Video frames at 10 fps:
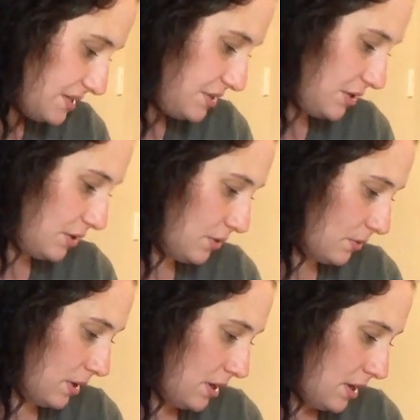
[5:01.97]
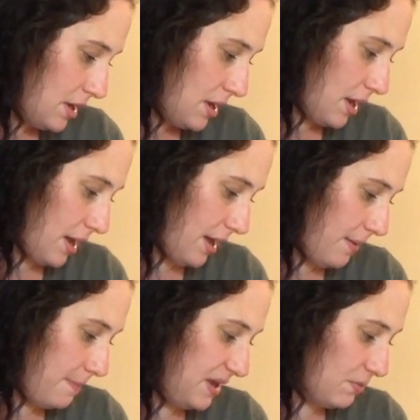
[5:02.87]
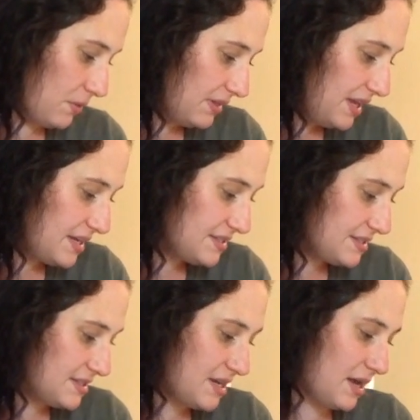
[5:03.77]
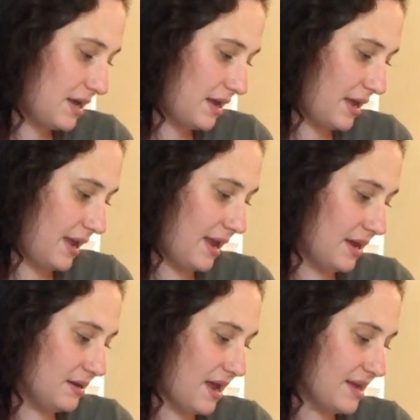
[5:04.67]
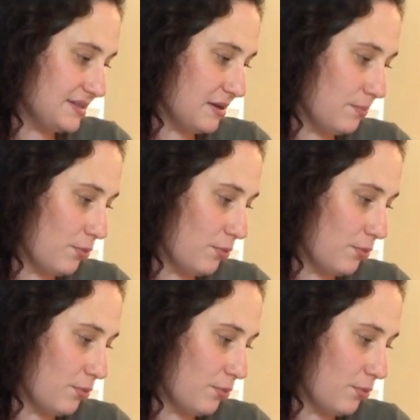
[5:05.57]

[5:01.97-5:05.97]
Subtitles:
to be released, and as they're